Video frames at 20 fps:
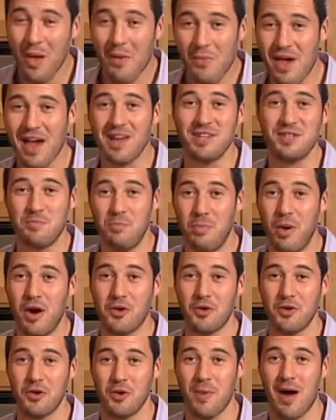That is
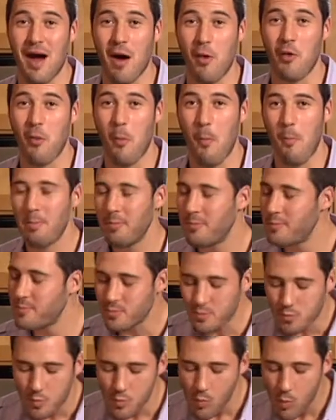butter in your mouth.
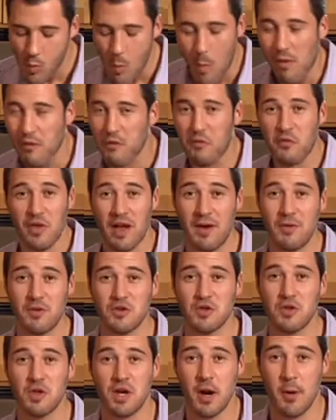
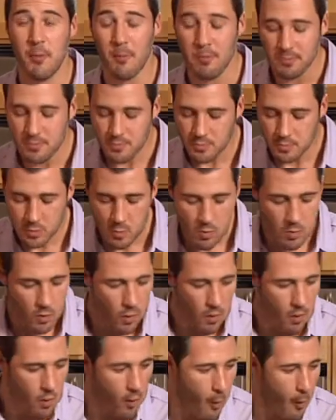Flavors are there.
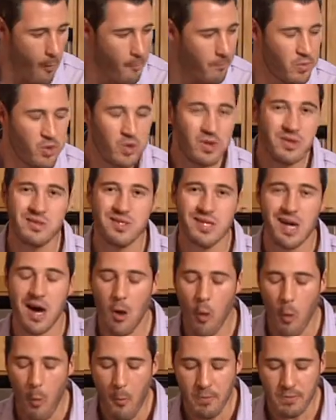You can
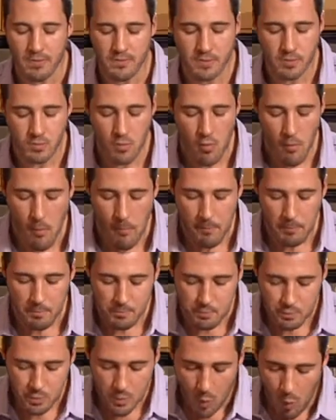tell
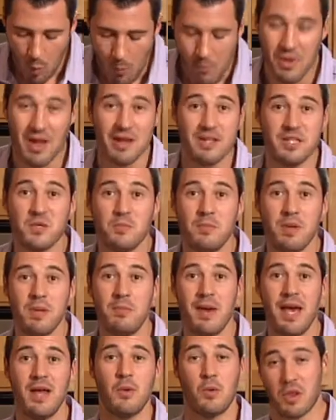that it's been
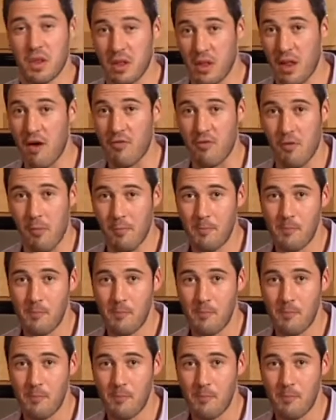made with love.